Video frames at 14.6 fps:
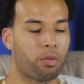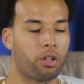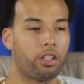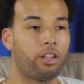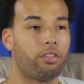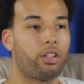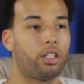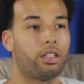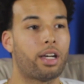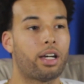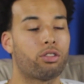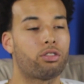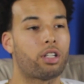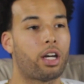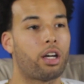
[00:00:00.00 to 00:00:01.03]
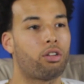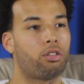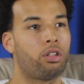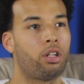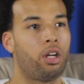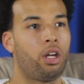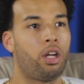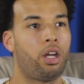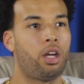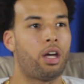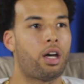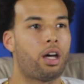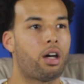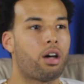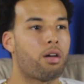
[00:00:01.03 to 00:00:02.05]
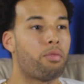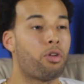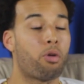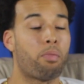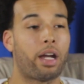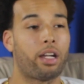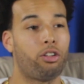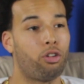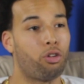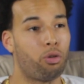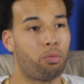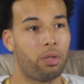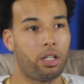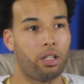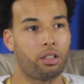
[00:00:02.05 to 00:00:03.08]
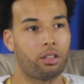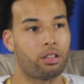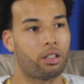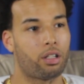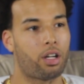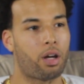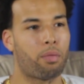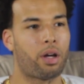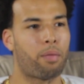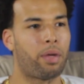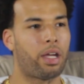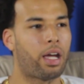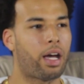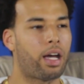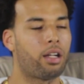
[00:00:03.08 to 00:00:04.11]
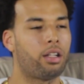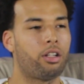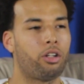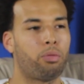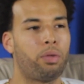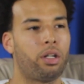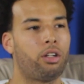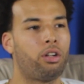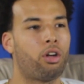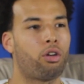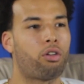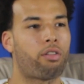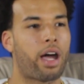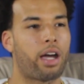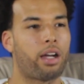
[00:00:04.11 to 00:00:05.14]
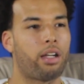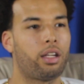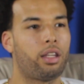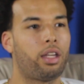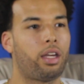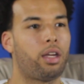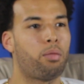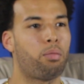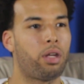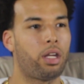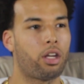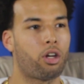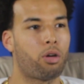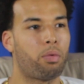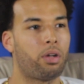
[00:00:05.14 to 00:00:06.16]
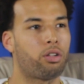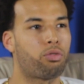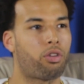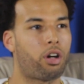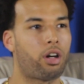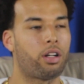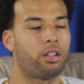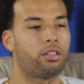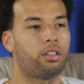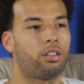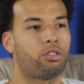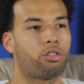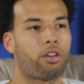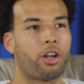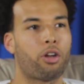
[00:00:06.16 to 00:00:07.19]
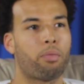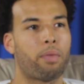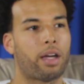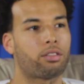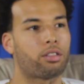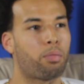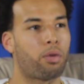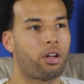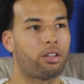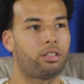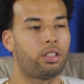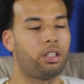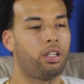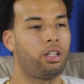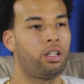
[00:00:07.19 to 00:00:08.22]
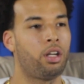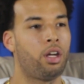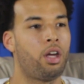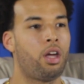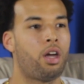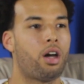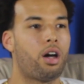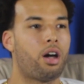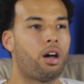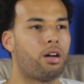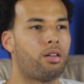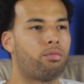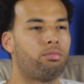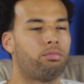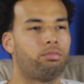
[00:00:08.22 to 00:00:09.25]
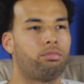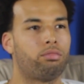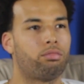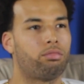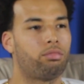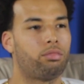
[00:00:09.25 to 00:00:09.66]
summer living downtown. Um, nobody knew me. Couple, I mean, I had a little bit of notoriety in the NBL, but as far as the Toronto basketball scene, um,